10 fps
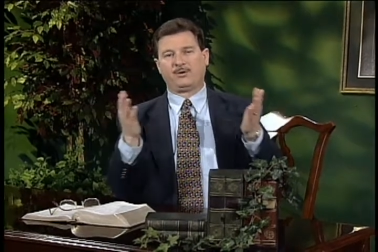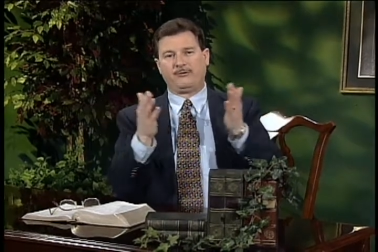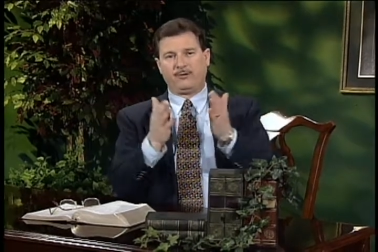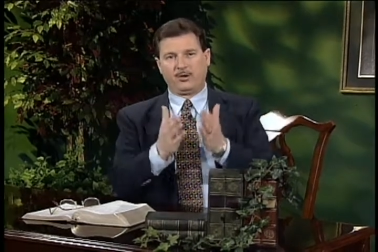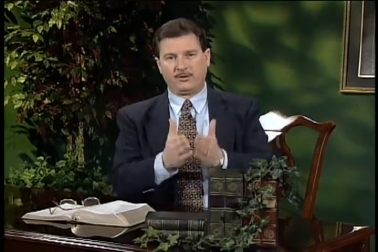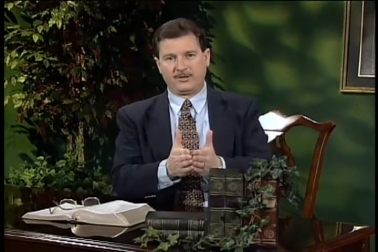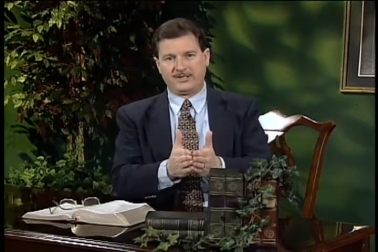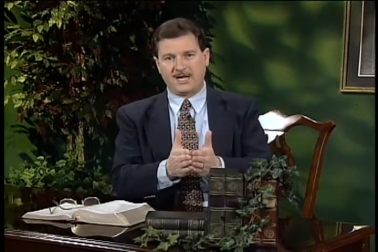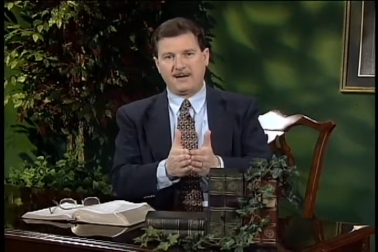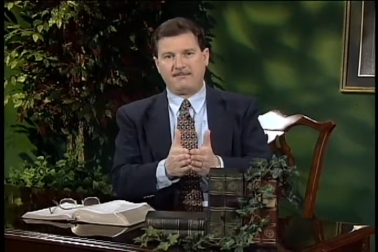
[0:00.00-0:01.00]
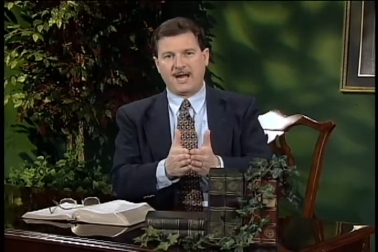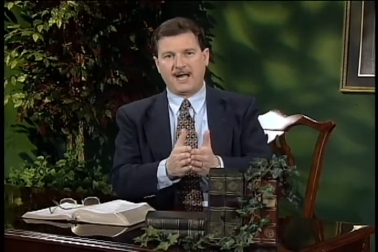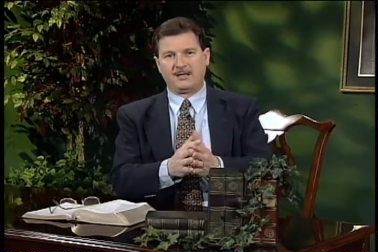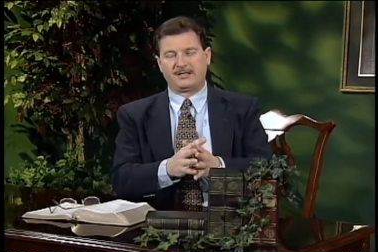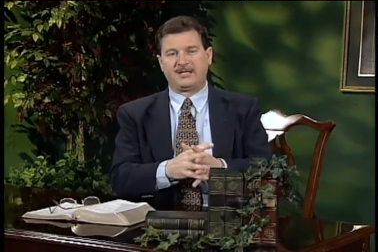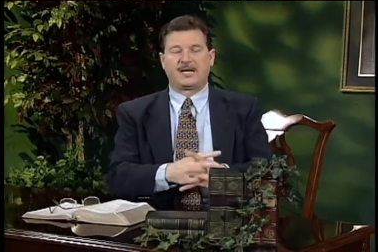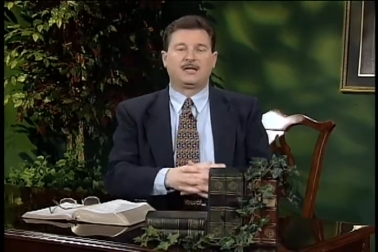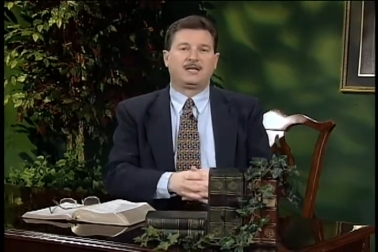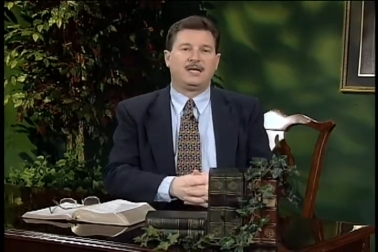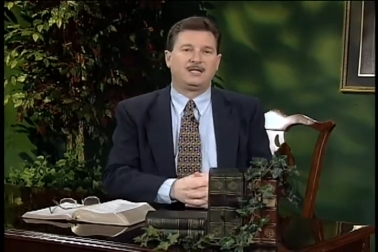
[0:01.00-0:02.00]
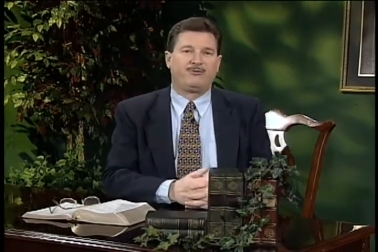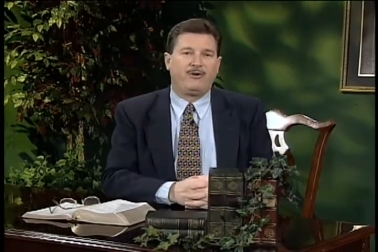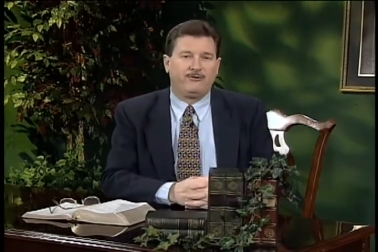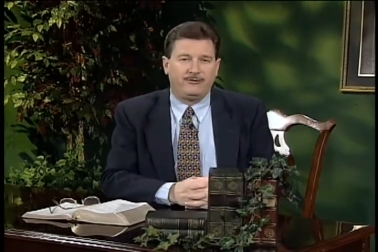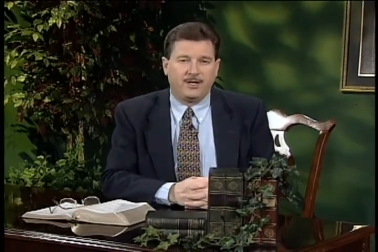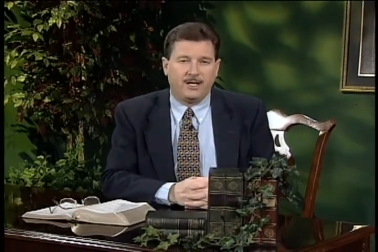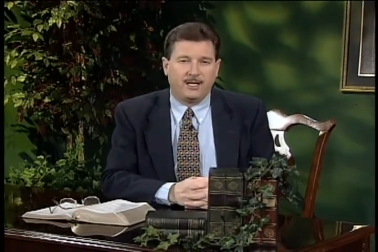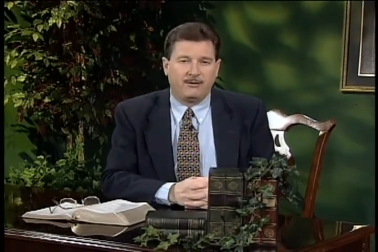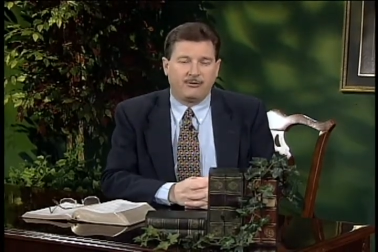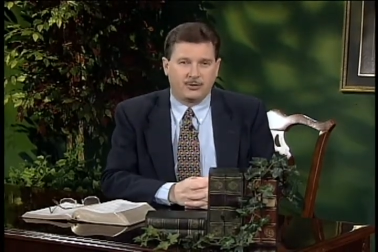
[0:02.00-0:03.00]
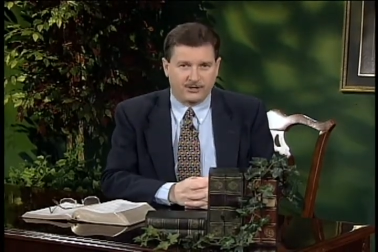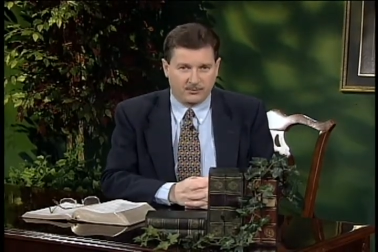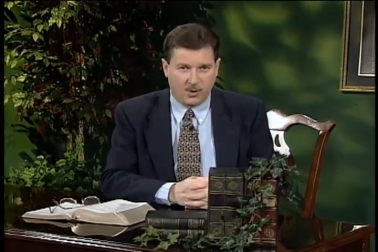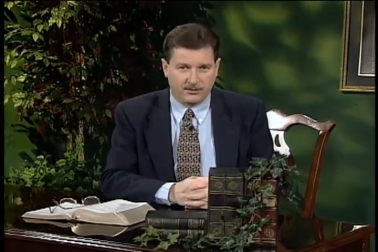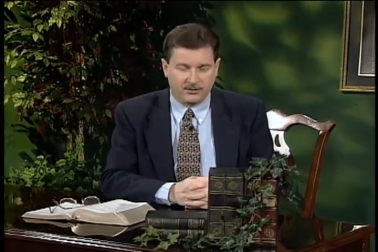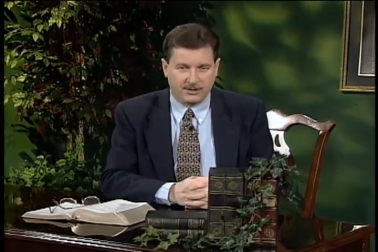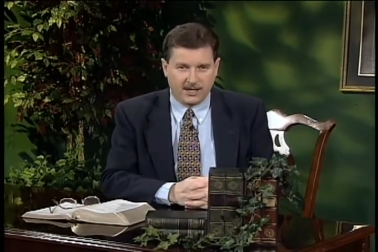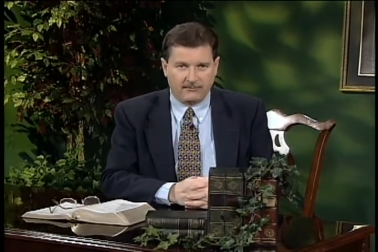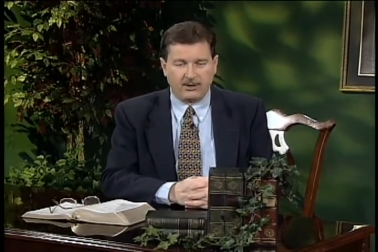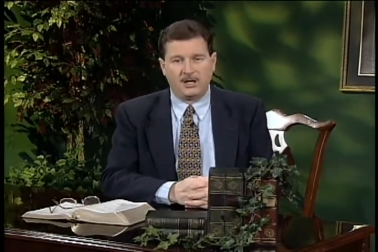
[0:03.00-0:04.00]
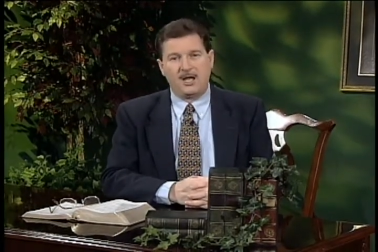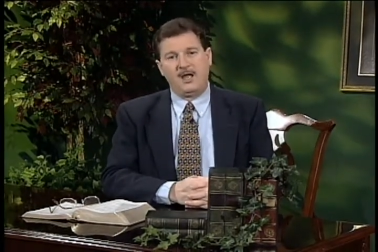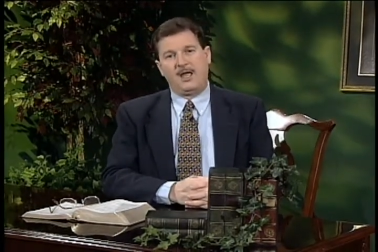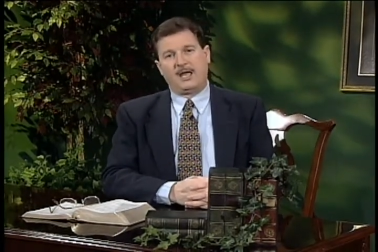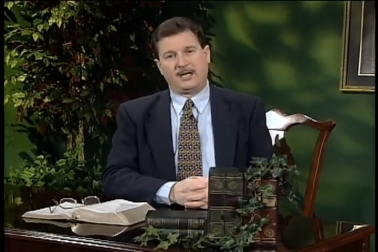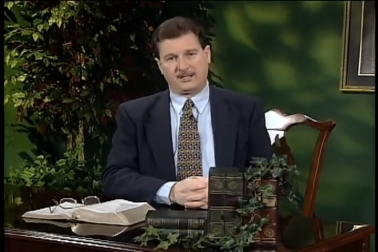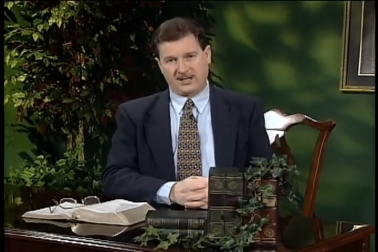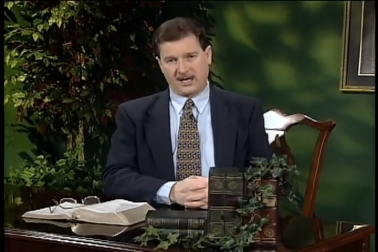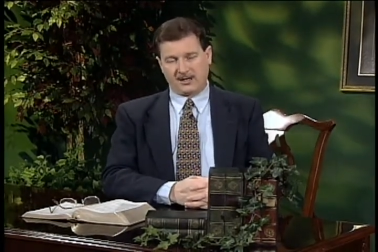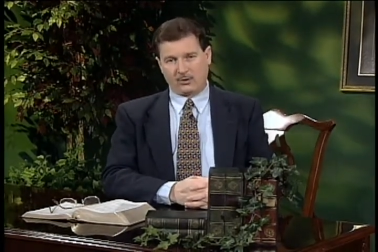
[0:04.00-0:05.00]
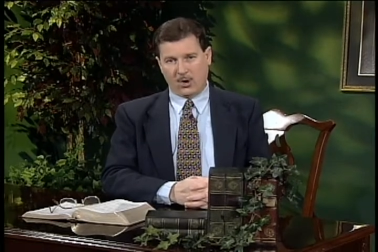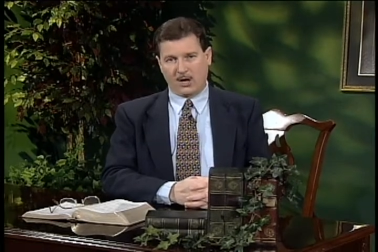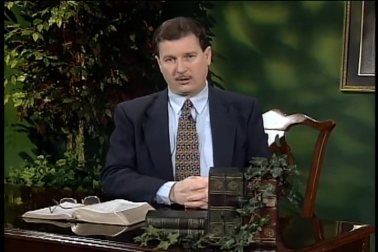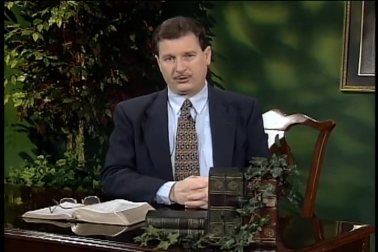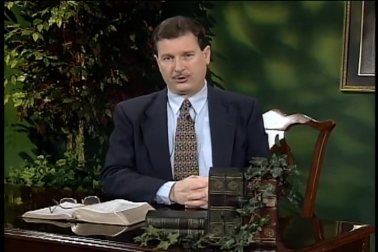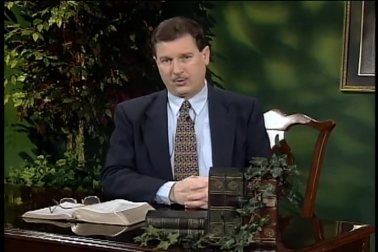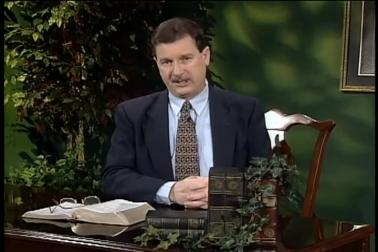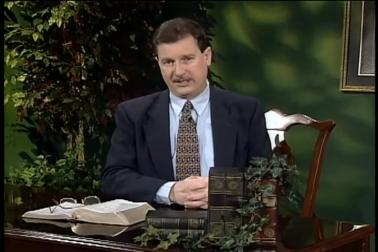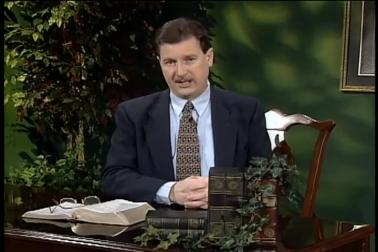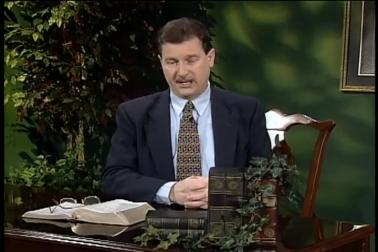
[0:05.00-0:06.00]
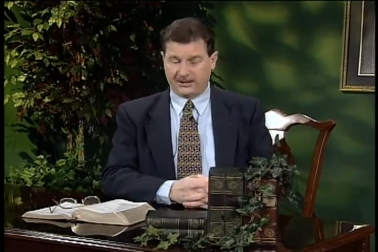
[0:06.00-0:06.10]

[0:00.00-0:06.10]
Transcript: referring to the same man in 2 Kings 15 verses 1 through 7 and 2 Chronicles 26.